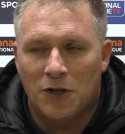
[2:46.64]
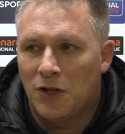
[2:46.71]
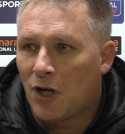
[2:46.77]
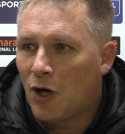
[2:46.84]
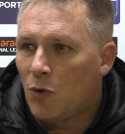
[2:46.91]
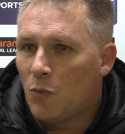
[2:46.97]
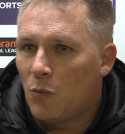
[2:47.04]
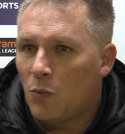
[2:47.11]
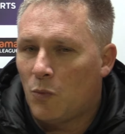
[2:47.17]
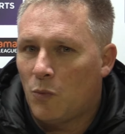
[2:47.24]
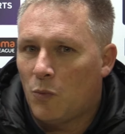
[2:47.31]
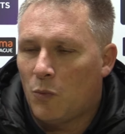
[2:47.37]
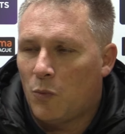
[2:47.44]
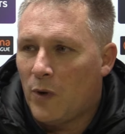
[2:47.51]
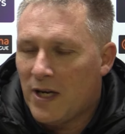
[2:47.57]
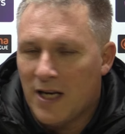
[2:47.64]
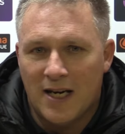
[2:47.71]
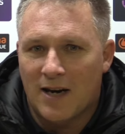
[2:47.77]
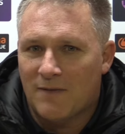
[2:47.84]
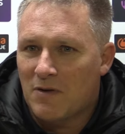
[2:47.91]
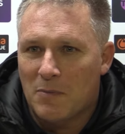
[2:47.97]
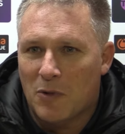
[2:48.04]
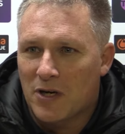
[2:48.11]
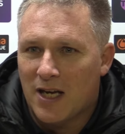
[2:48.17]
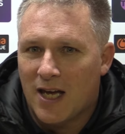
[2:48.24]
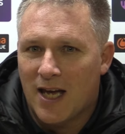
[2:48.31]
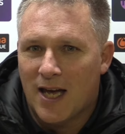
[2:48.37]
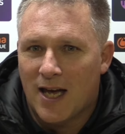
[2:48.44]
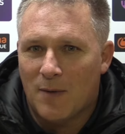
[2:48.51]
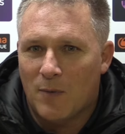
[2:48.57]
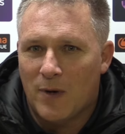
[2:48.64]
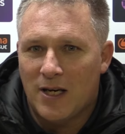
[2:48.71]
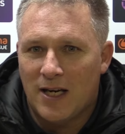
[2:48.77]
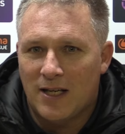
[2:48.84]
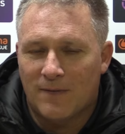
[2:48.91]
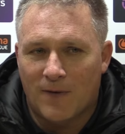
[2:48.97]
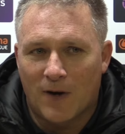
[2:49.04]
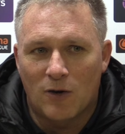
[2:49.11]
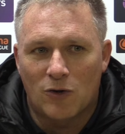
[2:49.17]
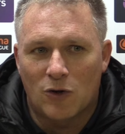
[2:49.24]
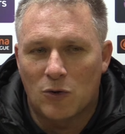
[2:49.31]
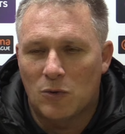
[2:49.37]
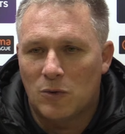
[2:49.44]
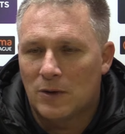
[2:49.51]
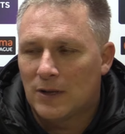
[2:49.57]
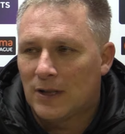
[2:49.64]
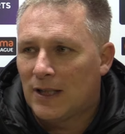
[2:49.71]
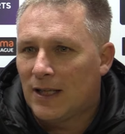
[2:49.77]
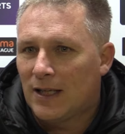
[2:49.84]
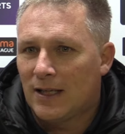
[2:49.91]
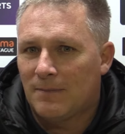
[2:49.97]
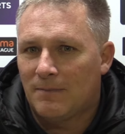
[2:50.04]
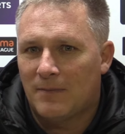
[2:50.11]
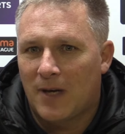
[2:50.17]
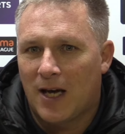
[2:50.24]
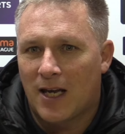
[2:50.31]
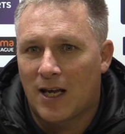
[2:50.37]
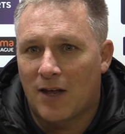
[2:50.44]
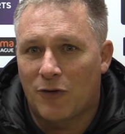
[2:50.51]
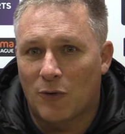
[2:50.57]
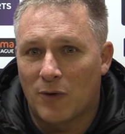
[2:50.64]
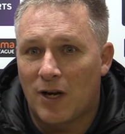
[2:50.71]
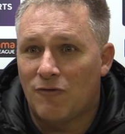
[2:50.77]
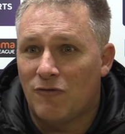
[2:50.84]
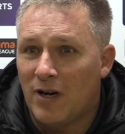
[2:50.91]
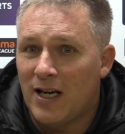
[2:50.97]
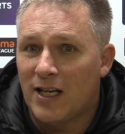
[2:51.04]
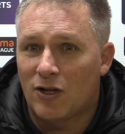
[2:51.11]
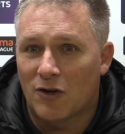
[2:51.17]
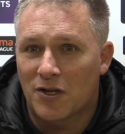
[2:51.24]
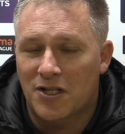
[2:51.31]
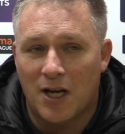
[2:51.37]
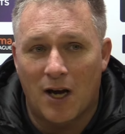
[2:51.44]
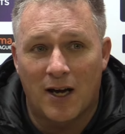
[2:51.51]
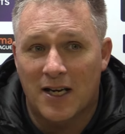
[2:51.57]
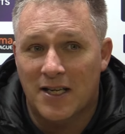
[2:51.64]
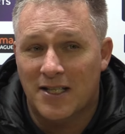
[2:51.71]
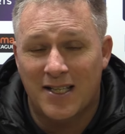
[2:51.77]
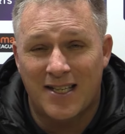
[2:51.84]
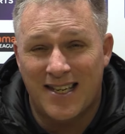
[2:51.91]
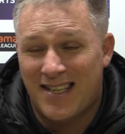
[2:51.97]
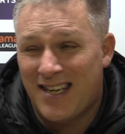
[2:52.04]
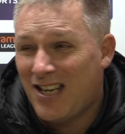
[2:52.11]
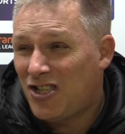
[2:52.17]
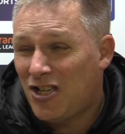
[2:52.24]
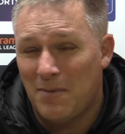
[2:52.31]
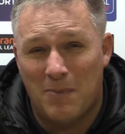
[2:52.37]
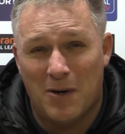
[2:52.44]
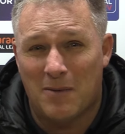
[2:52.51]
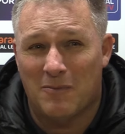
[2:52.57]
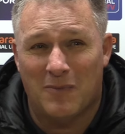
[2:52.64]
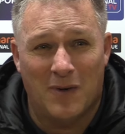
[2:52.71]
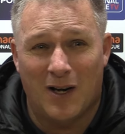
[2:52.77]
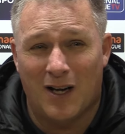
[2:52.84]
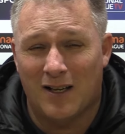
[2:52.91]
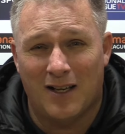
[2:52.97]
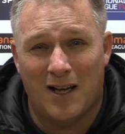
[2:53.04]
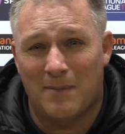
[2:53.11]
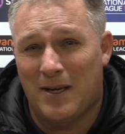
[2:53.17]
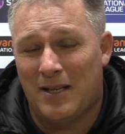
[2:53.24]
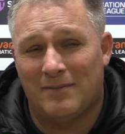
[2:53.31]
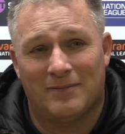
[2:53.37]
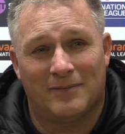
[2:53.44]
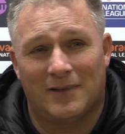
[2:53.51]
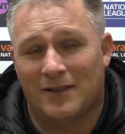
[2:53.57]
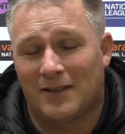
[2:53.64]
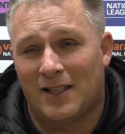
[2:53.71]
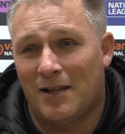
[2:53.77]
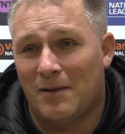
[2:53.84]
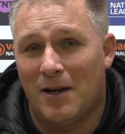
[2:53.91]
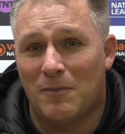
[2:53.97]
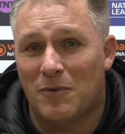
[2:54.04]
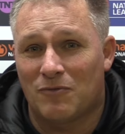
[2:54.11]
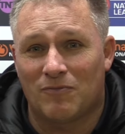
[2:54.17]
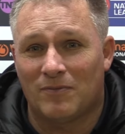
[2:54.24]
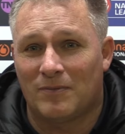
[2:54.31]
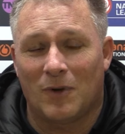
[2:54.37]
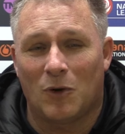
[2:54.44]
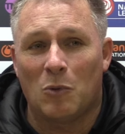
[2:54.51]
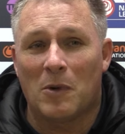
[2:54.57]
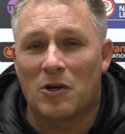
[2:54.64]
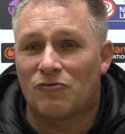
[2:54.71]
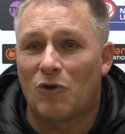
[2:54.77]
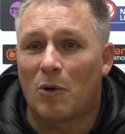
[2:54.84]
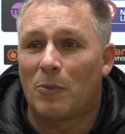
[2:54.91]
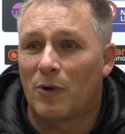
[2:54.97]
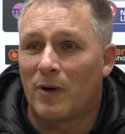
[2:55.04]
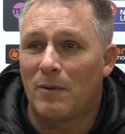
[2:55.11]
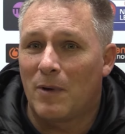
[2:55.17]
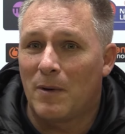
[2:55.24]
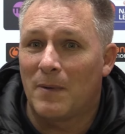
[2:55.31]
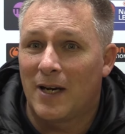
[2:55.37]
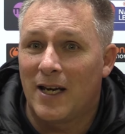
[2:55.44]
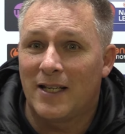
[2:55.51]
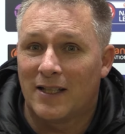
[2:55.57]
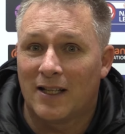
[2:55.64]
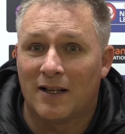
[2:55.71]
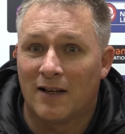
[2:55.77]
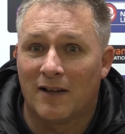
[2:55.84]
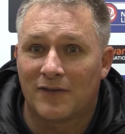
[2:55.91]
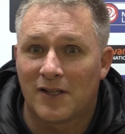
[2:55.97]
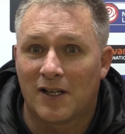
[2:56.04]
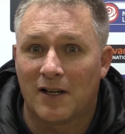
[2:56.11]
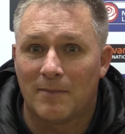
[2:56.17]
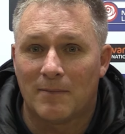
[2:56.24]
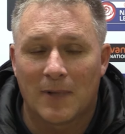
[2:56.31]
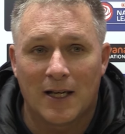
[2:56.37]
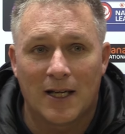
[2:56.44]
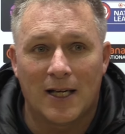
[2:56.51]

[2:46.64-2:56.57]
You know, we need everybody here. We need the vocal. And I thought they really got us going, because as I said, Chippenham were, I mean, it was almost robbery we were leading at half-time.